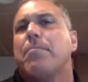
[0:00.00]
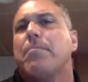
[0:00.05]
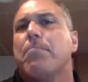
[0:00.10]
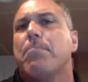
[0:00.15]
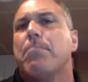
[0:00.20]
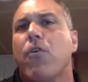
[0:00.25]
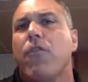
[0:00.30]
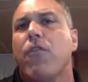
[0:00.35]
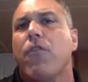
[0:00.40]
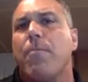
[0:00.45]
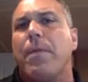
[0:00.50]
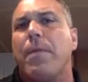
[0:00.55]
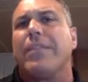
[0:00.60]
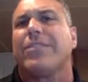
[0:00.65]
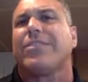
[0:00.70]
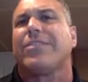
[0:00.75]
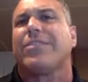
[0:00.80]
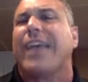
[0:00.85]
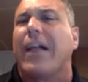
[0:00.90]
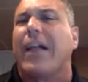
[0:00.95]

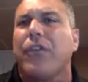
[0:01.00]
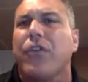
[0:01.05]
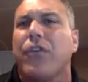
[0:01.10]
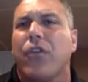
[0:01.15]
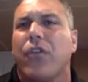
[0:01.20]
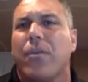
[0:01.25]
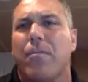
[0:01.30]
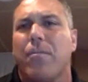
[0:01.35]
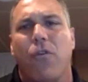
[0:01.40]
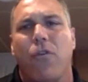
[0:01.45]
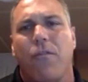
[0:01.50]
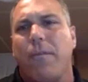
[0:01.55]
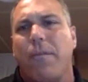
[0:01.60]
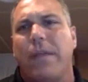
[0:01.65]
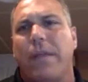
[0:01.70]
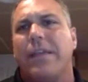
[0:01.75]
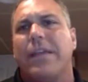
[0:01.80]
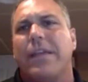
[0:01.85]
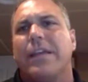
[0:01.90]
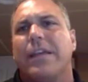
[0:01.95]
movement, cellular
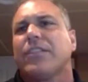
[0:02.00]
movement,